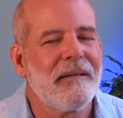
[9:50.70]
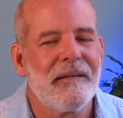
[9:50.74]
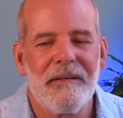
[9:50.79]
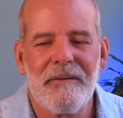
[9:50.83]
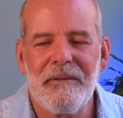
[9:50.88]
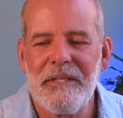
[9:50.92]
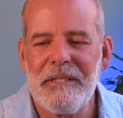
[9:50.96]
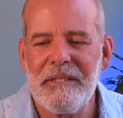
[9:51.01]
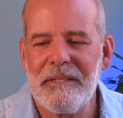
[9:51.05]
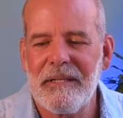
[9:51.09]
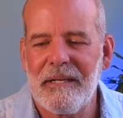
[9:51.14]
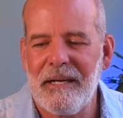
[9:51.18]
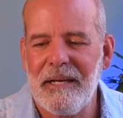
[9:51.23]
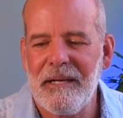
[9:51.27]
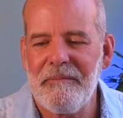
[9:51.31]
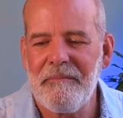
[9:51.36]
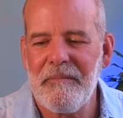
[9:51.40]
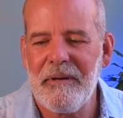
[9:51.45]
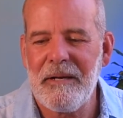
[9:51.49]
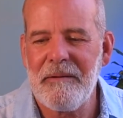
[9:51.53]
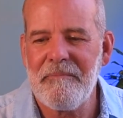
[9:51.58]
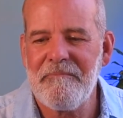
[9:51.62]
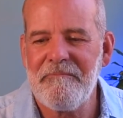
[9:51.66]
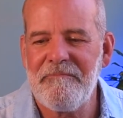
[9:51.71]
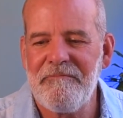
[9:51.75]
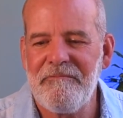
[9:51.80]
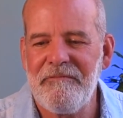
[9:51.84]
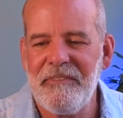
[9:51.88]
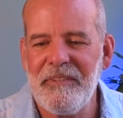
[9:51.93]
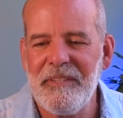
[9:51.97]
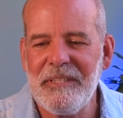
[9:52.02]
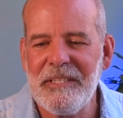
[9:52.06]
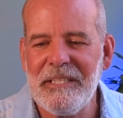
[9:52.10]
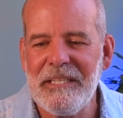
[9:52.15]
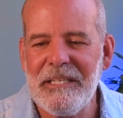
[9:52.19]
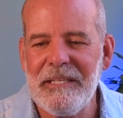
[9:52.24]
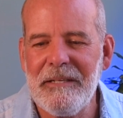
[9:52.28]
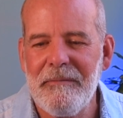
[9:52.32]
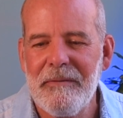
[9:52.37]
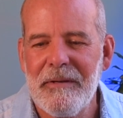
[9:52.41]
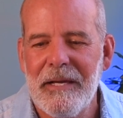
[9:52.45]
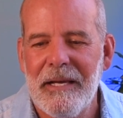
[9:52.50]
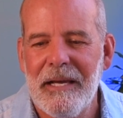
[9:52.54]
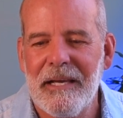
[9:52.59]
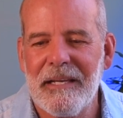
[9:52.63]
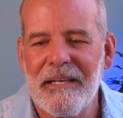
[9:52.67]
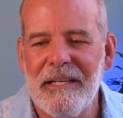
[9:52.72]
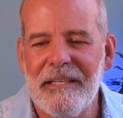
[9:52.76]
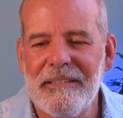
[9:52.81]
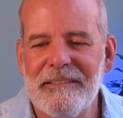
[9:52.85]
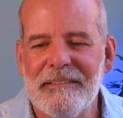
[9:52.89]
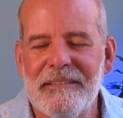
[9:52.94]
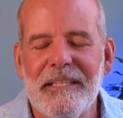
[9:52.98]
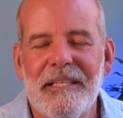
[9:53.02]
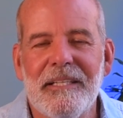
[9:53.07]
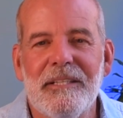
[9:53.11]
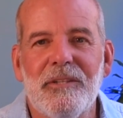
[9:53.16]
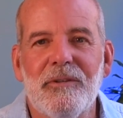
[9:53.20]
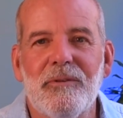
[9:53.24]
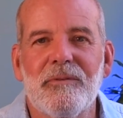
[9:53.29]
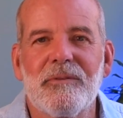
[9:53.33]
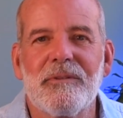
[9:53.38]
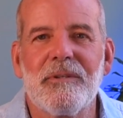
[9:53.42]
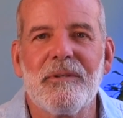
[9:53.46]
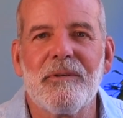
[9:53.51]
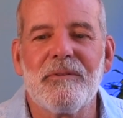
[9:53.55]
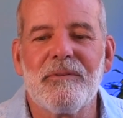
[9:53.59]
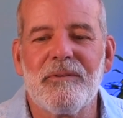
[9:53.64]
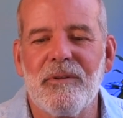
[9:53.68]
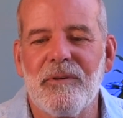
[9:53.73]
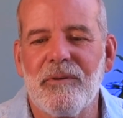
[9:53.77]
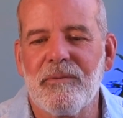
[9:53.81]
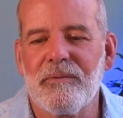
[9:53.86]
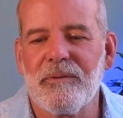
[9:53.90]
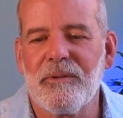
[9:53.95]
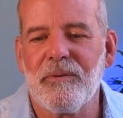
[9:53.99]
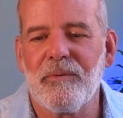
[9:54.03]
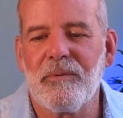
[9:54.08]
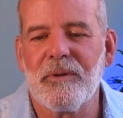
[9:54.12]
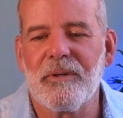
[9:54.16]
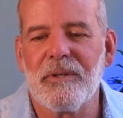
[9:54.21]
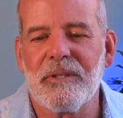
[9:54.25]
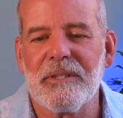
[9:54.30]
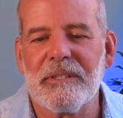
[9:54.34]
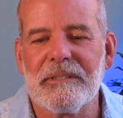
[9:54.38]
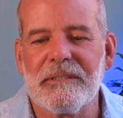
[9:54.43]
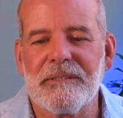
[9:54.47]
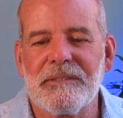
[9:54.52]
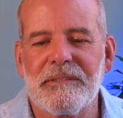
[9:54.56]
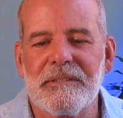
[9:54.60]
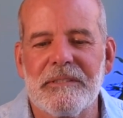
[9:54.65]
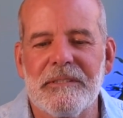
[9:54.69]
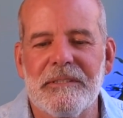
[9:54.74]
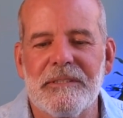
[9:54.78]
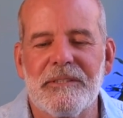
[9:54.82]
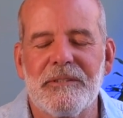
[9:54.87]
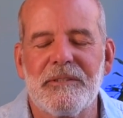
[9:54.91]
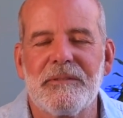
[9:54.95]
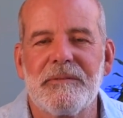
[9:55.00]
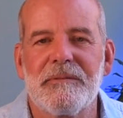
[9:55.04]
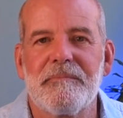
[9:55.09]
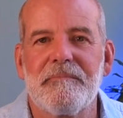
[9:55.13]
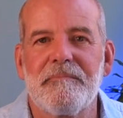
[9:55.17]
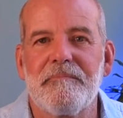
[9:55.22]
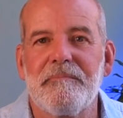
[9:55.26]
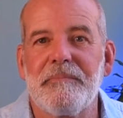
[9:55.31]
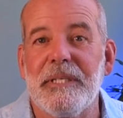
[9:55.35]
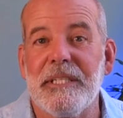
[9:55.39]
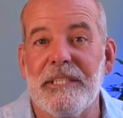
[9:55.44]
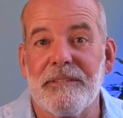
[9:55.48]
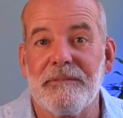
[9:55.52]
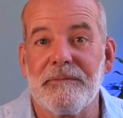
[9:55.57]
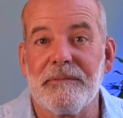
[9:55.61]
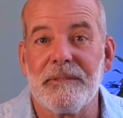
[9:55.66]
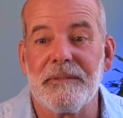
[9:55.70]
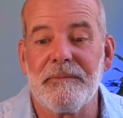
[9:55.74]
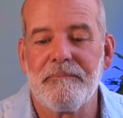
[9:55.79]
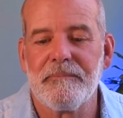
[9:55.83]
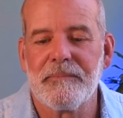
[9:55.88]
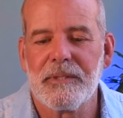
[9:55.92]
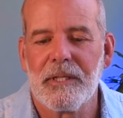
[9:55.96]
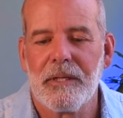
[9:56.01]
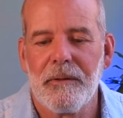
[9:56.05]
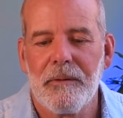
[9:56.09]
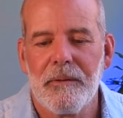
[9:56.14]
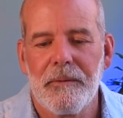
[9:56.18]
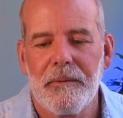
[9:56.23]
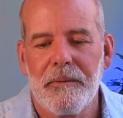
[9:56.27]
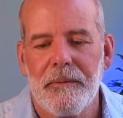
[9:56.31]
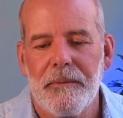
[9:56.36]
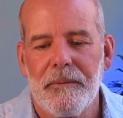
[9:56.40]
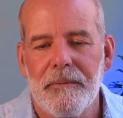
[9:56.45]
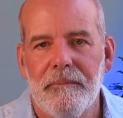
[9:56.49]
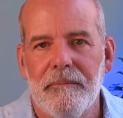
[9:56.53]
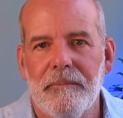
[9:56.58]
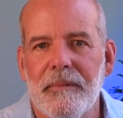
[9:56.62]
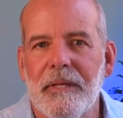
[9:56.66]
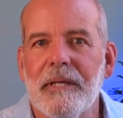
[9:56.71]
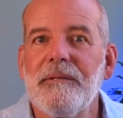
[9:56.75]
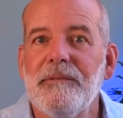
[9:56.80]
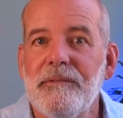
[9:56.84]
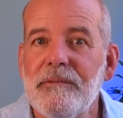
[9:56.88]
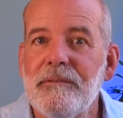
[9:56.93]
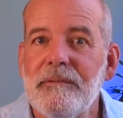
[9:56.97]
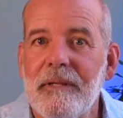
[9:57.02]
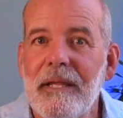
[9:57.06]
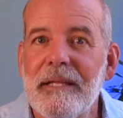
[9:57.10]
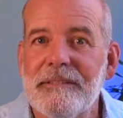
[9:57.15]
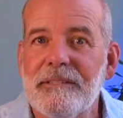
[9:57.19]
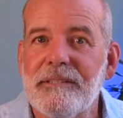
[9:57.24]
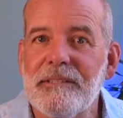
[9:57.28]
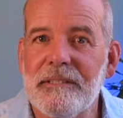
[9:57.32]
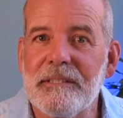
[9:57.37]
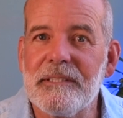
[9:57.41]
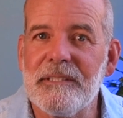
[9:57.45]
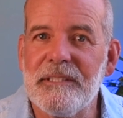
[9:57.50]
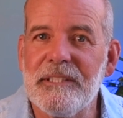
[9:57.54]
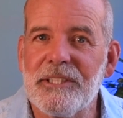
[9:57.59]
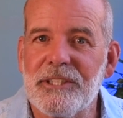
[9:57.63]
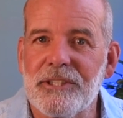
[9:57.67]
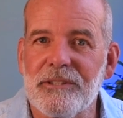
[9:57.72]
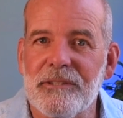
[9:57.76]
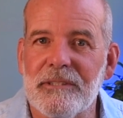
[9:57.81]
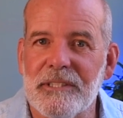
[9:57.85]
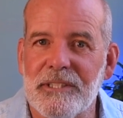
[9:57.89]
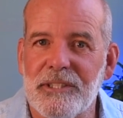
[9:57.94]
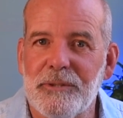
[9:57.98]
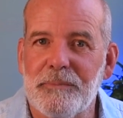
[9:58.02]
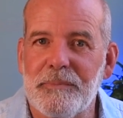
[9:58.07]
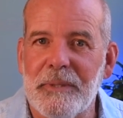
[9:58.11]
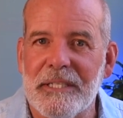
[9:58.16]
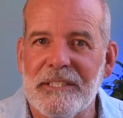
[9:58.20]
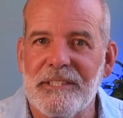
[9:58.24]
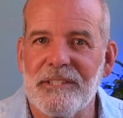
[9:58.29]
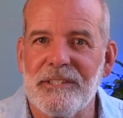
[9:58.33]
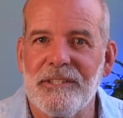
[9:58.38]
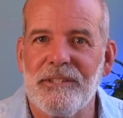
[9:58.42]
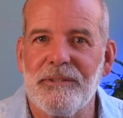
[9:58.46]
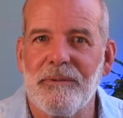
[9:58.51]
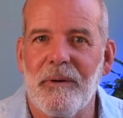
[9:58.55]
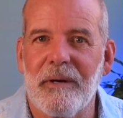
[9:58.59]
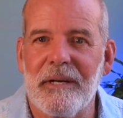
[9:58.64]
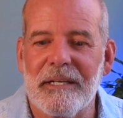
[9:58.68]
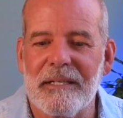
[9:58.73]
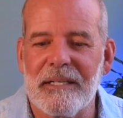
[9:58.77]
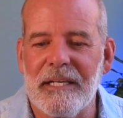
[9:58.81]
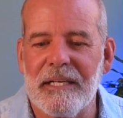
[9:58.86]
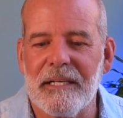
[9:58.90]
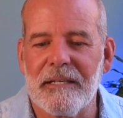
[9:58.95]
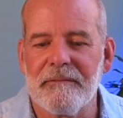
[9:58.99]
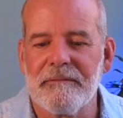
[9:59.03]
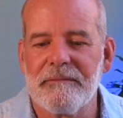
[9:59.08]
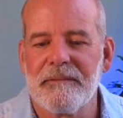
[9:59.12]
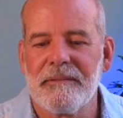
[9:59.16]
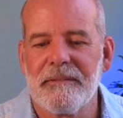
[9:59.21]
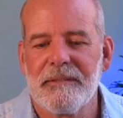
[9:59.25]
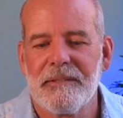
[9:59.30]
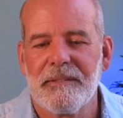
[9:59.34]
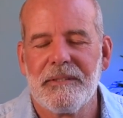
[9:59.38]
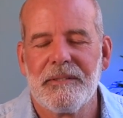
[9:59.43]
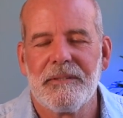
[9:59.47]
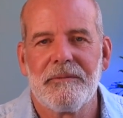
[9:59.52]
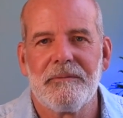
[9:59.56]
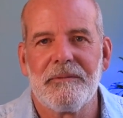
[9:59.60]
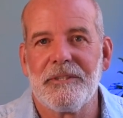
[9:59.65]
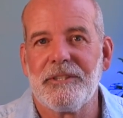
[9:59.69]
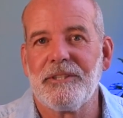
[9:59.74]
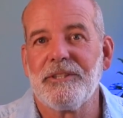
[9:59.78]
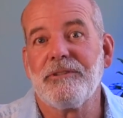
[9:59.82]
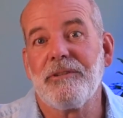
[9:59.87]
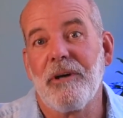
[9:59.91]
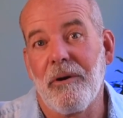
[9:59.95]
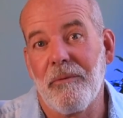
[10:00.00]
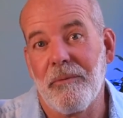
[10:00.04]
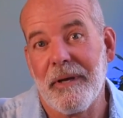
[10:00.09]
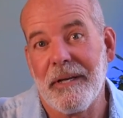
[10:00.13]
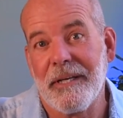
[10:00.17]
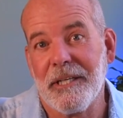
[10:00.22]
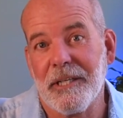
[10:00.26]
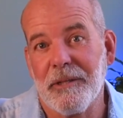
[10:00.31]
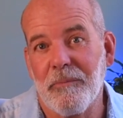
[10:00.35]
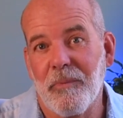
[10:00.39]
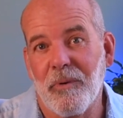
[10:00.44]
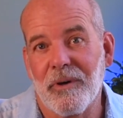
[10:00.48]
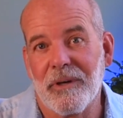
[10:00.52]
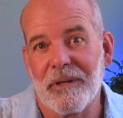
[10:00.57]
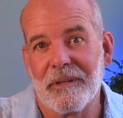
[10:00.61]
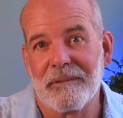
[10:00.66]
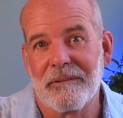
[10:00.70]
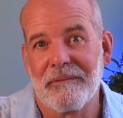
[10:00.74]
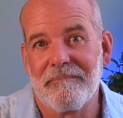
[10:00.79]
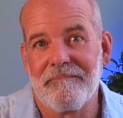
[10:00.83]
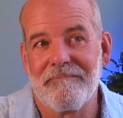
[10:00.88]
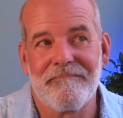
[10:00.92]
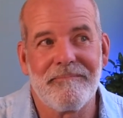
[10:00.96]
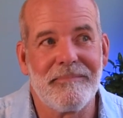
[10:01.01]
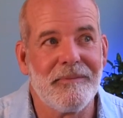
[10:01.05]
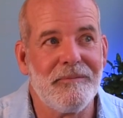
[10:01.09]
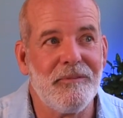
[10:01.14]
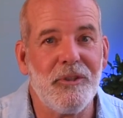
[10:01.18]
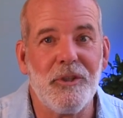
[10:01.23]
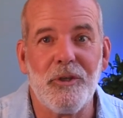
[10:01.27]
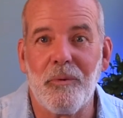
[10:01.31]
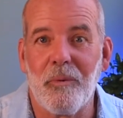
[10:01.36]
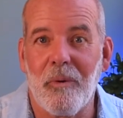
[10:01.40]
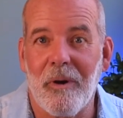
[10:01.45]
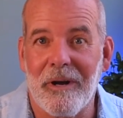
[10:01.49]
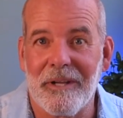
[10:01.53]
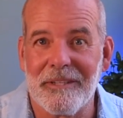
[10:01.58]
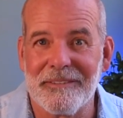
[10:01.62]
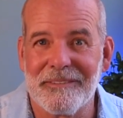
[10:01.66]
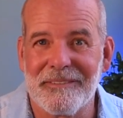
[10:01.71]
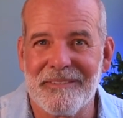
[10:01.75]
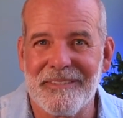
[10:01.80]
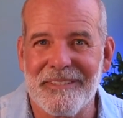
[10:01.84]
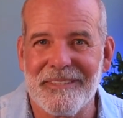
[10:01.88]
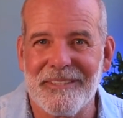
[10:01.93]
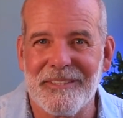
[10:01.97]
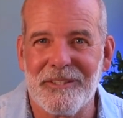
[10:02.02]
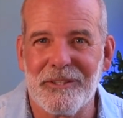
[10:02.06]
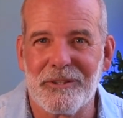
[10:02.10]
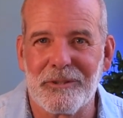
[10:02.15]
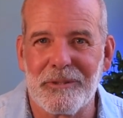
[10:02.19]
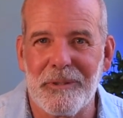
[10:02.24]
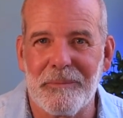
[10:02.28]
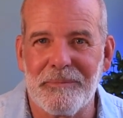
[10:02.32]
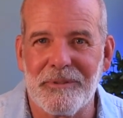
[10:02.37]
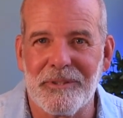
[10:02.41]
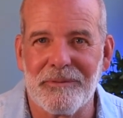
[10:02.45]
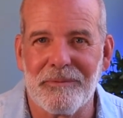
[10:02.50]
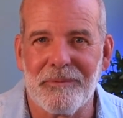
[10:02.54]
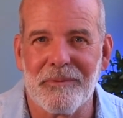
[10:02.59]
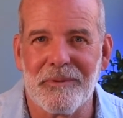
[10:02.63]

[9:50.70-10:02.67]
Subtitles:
Well, I'm feeling, and let's say the word is peaceful. And that's the initial expression you want to give, which is already a more nuanced and descriptive